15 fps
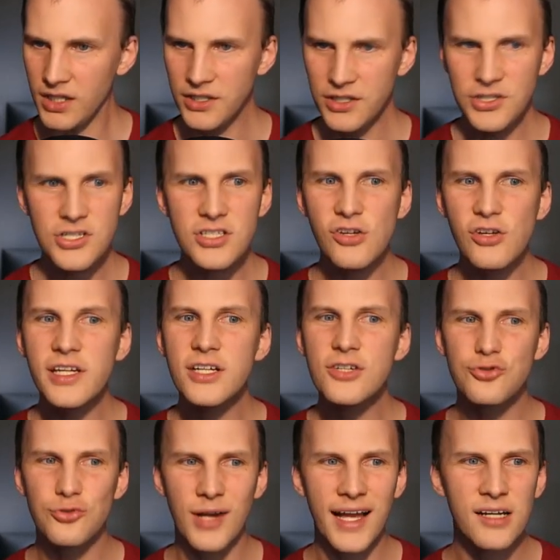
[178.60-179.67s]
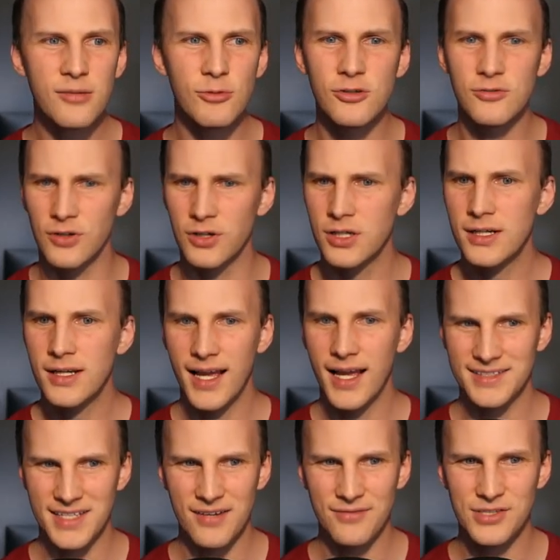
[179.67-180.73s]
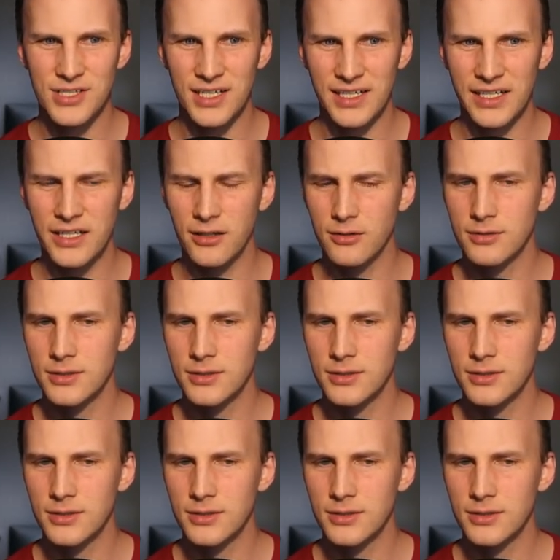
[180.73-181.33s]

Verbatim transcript: You just click and drag them over as I've done here.